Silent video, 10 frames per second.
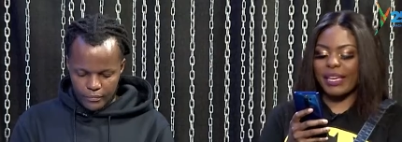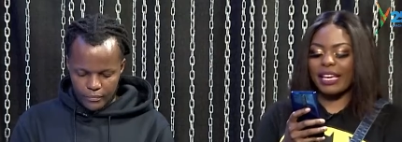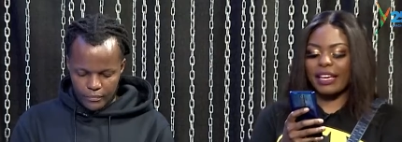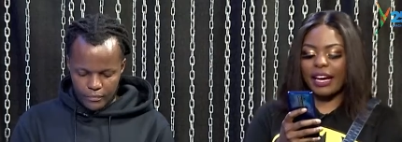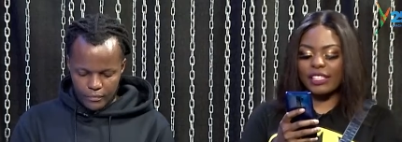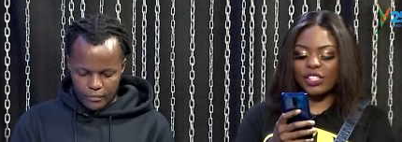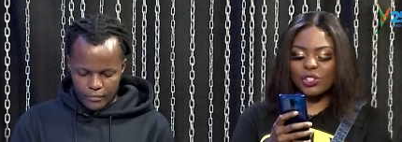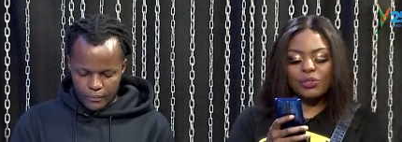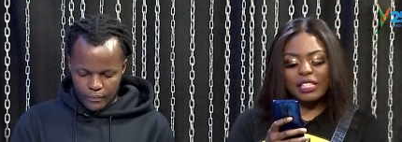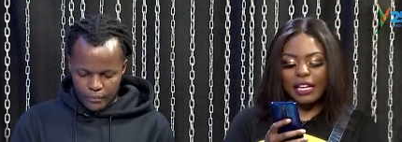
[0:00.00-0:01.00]

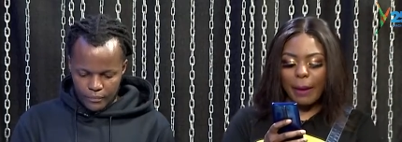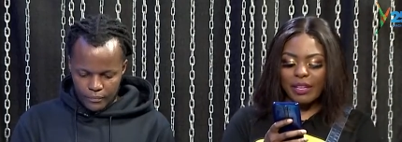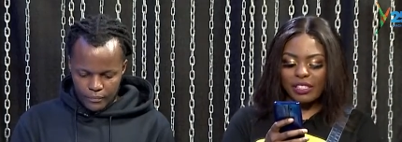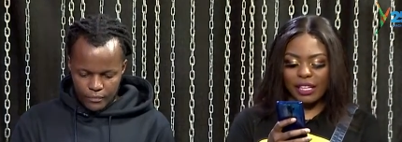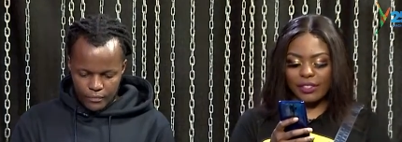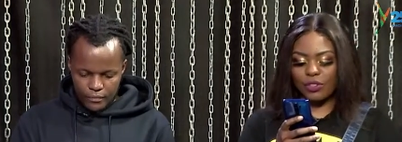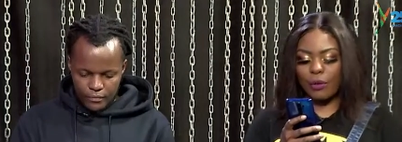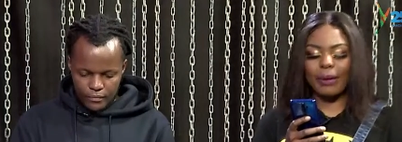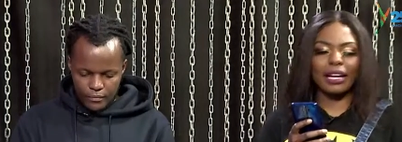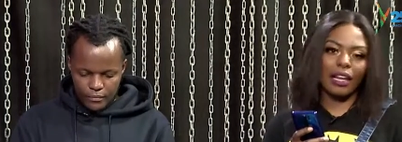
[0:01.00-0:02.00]
Speaker 1: Mikanjuni. A big shout
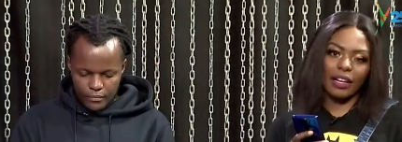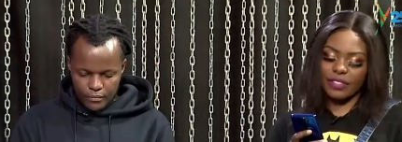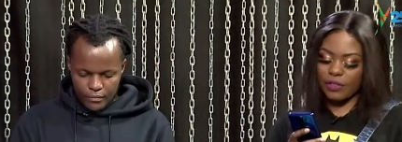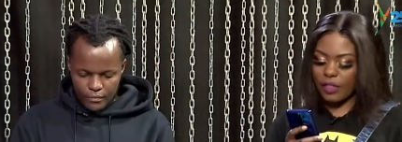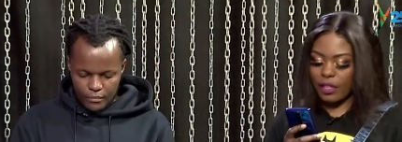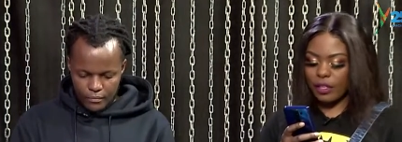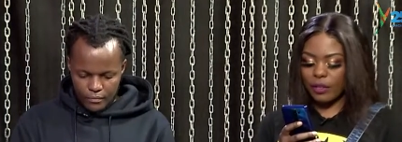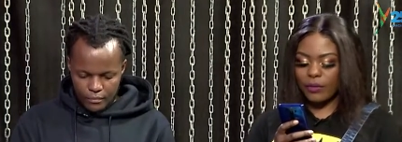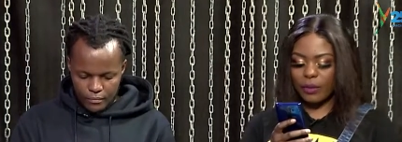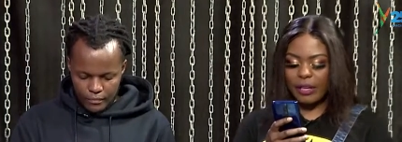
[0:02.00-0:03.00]
out to you. Mad love to you.
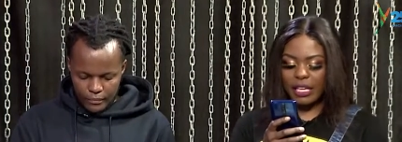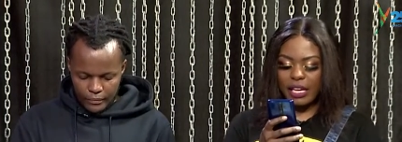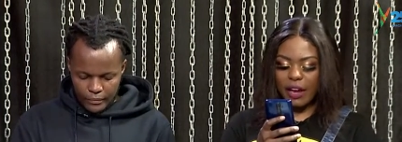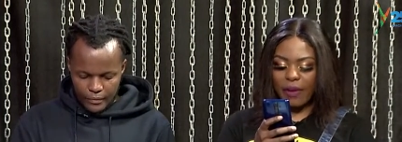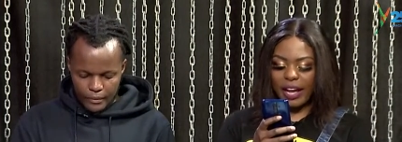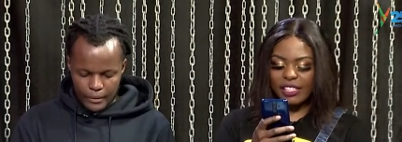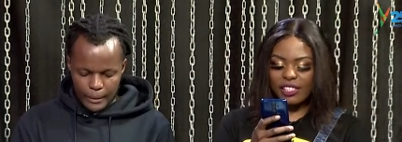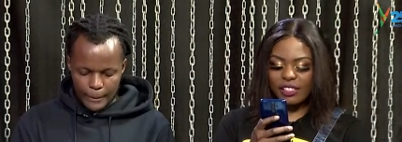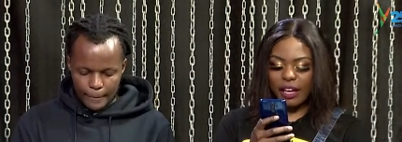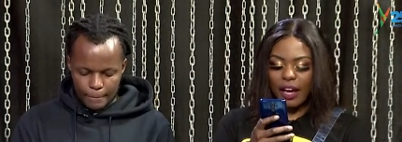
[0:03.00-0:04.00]
Thank you for being here.
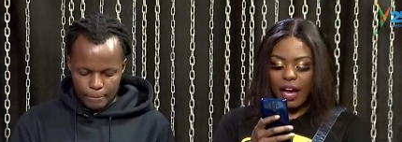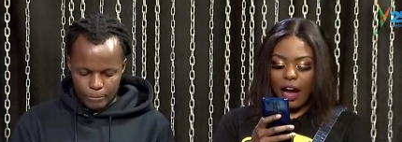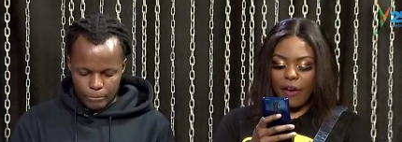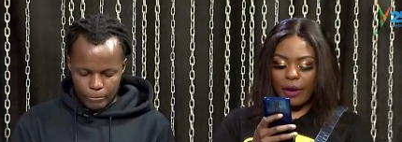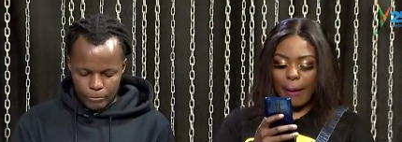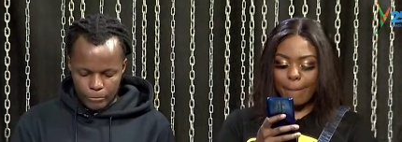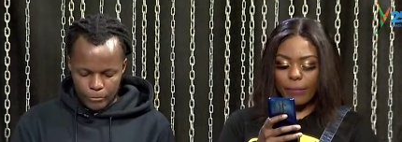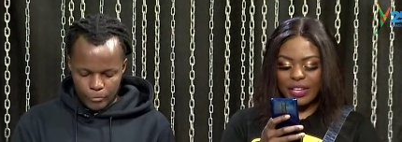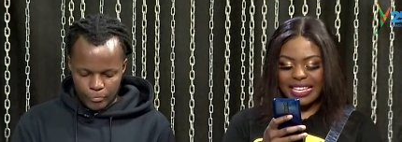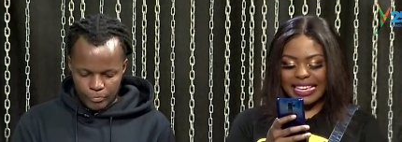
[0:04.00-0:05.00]
Ranja
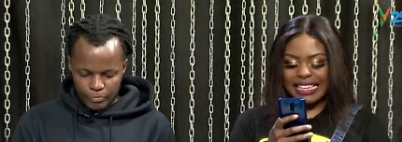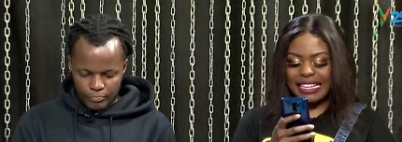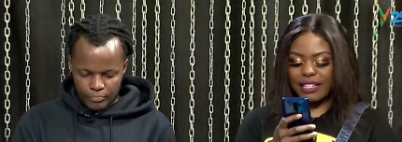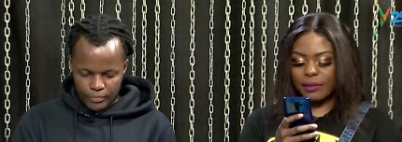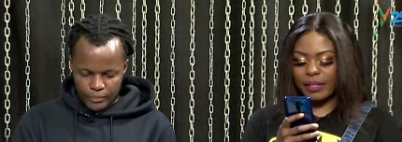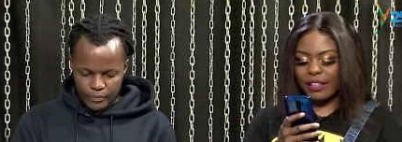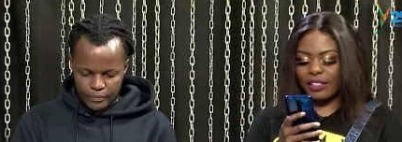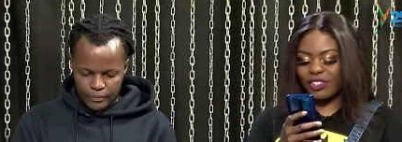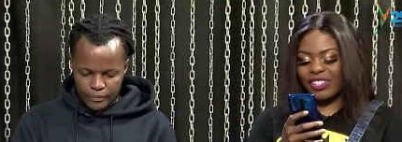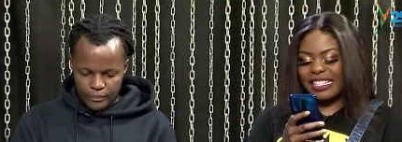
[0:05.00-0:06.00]
Rambo EKE
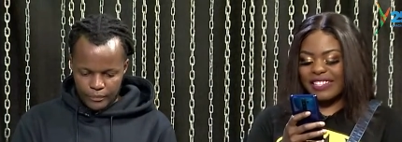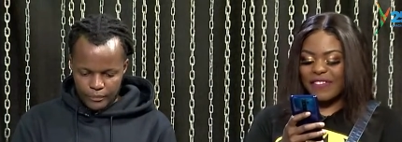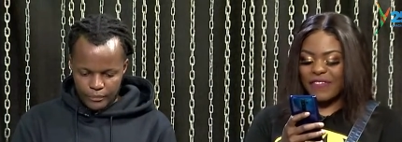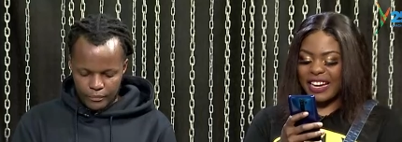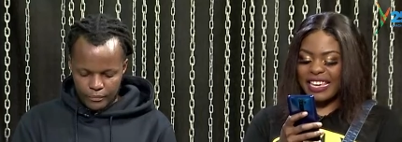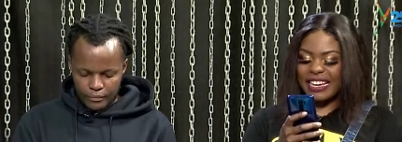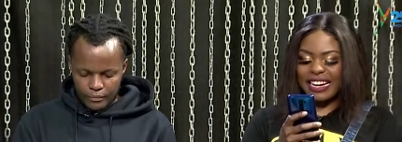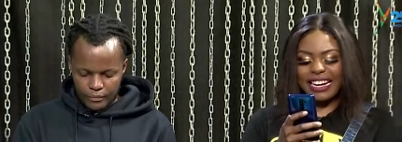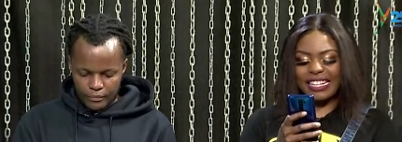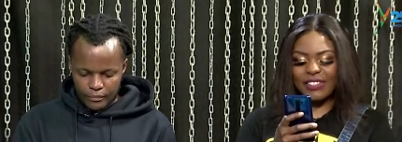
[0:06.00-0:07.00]
anasema the show is on
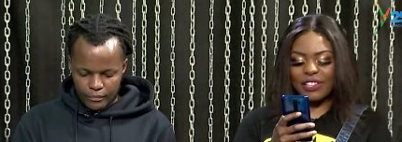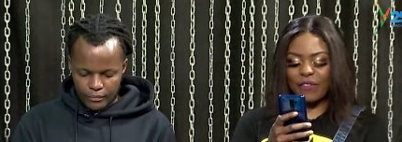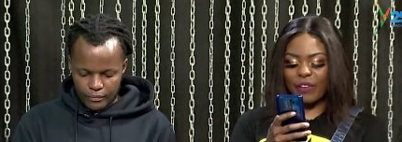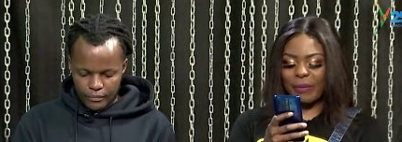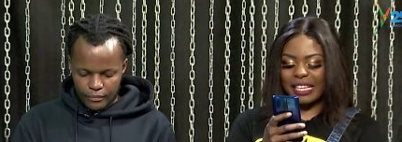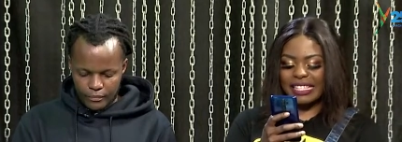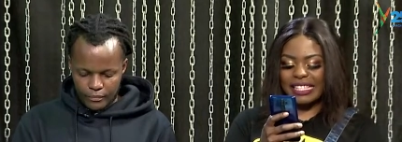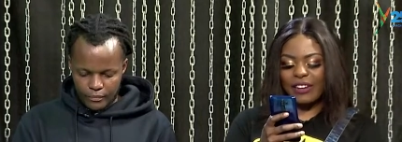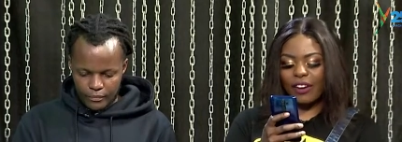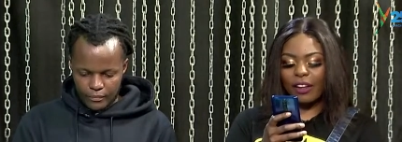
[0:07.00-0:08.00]
fire. Attending from
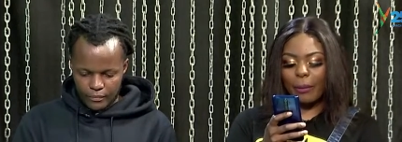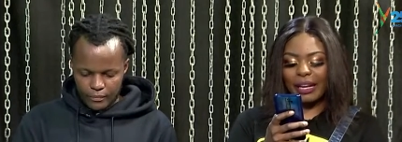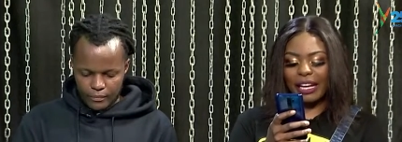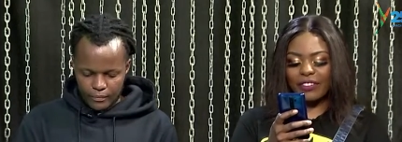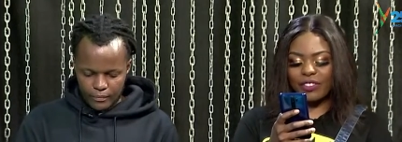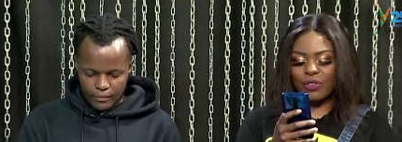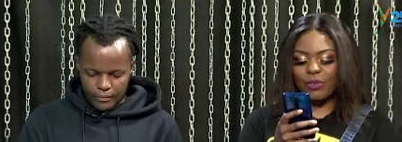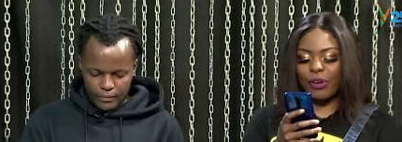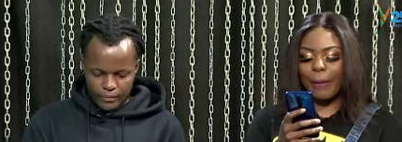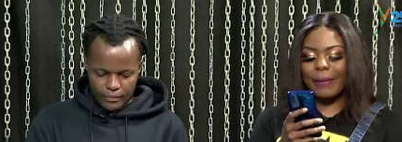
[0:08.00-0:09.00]
Isiolo. Mad love
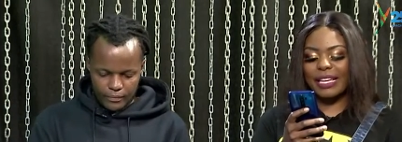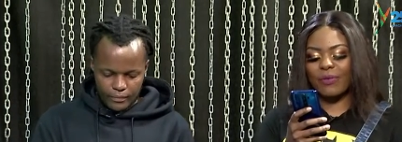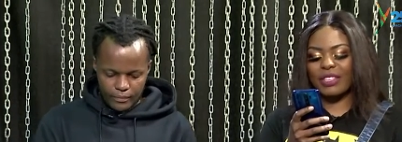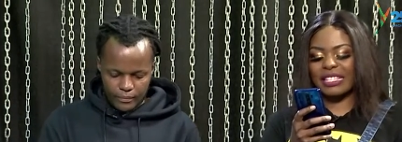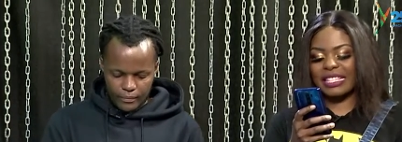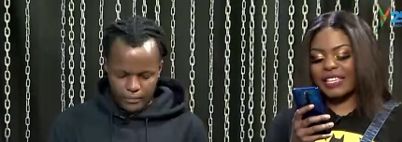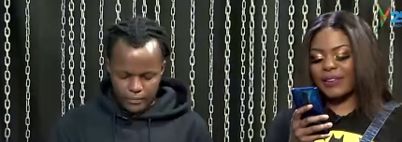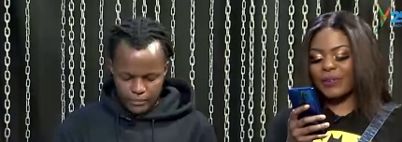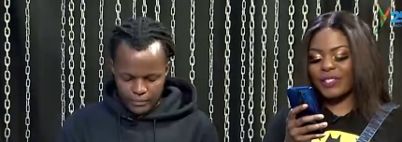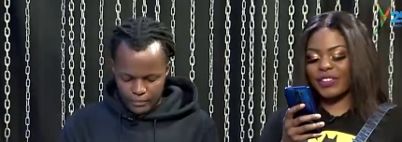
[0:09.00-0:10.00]
to you. Robin, we
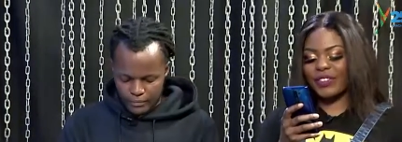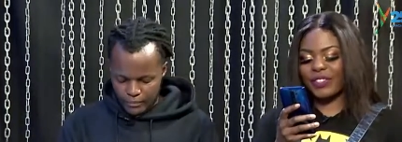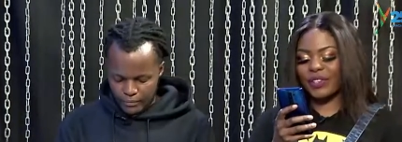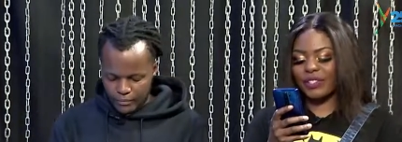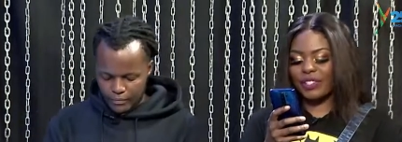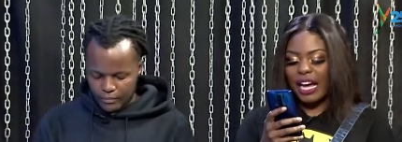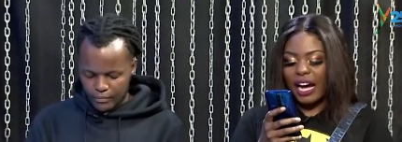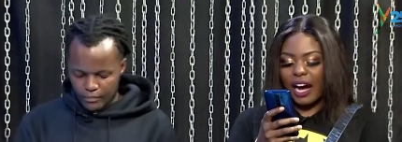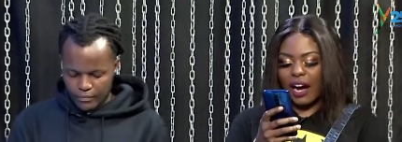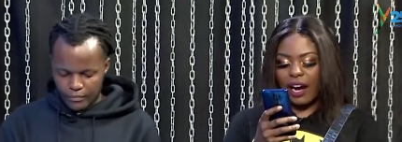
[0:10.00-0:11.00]
see you.
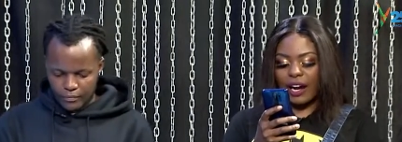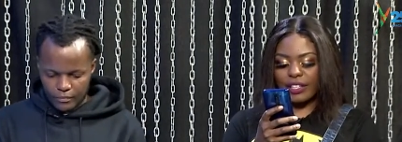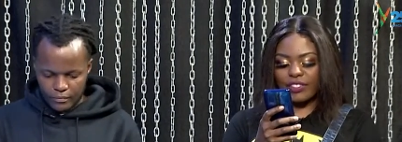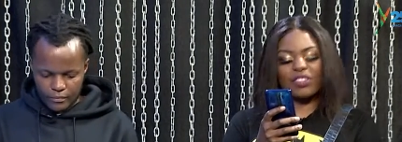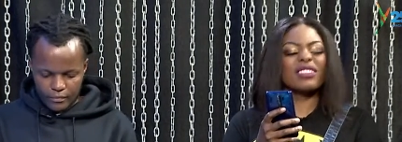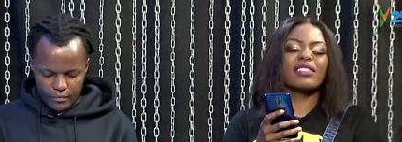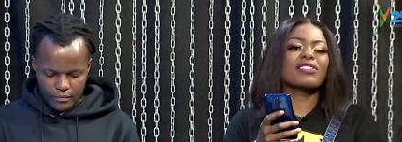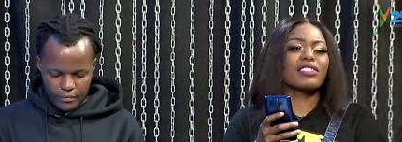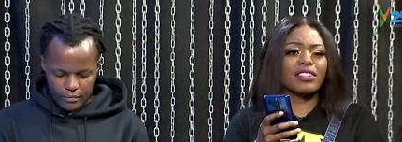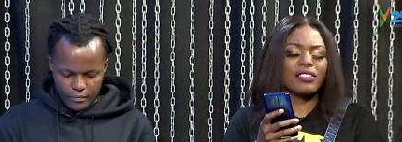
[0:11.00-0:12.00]

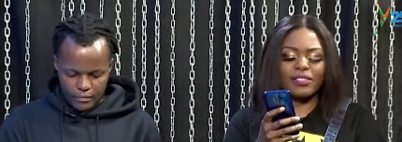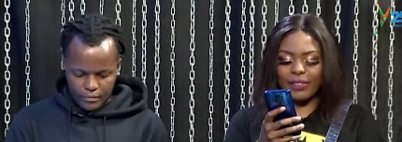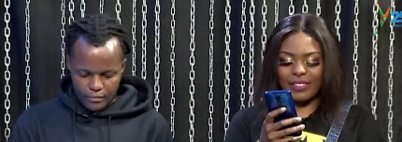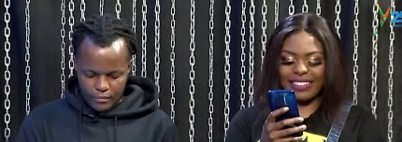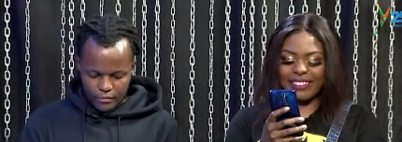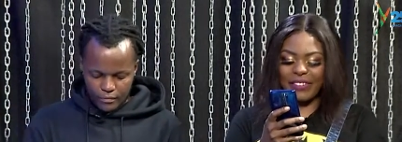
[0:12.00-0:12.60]
0002.